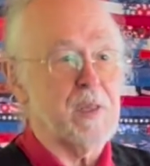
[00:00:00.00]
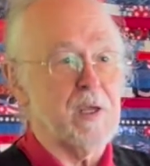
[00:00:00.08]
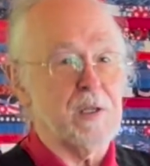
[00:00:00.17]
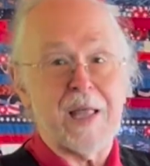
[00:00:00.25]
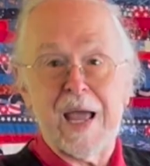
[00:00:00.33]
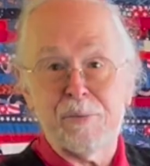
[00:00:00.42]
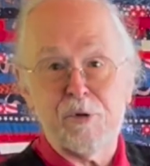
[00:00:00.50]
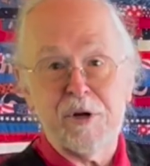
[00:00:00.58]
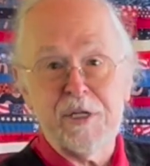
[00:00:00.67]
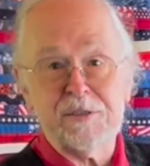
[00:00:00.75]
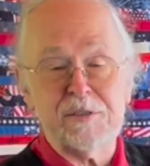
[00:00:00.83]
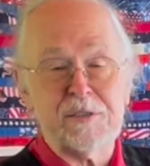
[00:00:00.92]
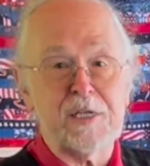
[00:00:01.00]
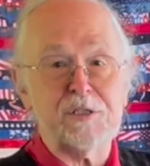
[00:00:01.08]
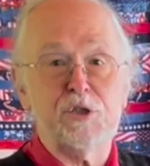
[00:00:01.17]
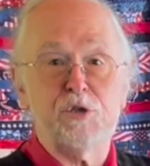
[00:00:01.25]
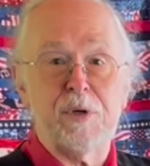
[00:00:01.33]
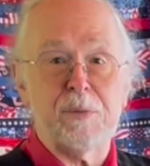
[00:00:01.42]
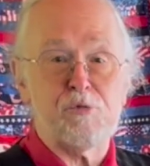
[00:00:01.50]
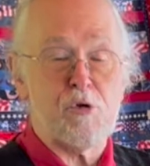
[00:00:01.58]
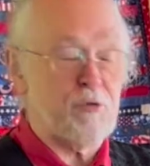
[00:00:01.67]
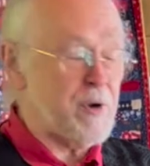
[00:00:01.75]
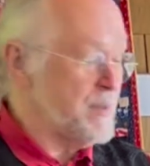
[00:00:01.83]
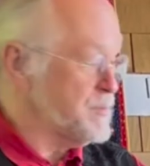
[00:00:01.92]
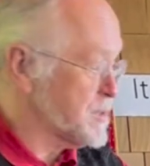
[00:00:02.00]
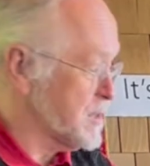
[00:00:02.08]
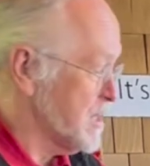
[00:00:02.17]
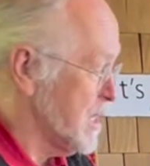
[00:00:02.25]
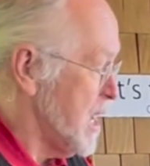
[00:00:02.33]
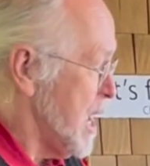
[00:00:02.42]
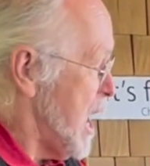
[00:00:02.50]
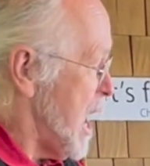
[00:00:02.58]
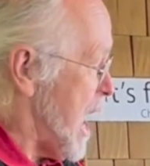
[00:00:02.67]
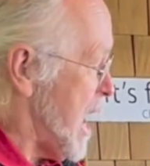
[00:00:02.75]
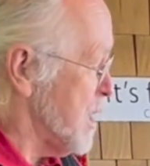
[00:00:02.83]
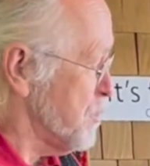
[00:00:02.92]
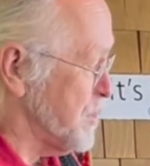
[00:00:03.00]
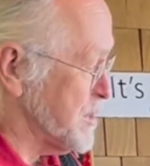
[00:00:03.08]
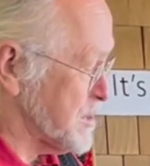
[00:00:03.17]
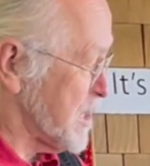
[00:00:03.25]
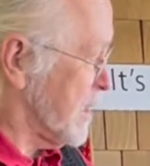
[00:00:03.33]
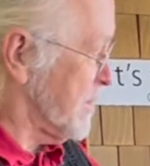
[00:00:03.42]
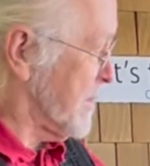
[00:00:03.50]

libraries and such, and doing programs. And we study the